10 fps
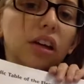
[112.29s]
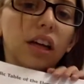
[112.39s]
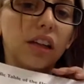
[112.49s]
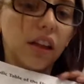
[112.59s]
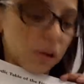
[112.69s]

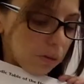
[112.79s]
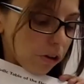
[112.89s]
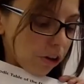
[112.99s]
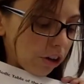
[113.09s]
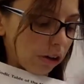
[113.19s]
In this
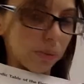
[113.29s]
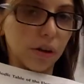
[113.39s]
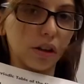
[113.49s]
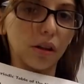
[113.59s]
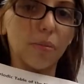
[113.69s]
particular
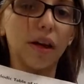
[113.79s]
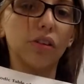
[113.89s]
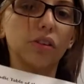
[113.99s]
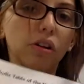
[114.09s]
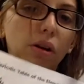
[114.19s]
book, the
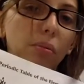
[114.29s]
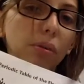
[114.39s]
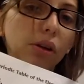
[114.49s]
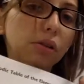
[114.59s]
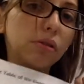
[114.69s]
metals are in
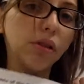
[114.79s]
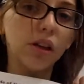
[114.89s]
blue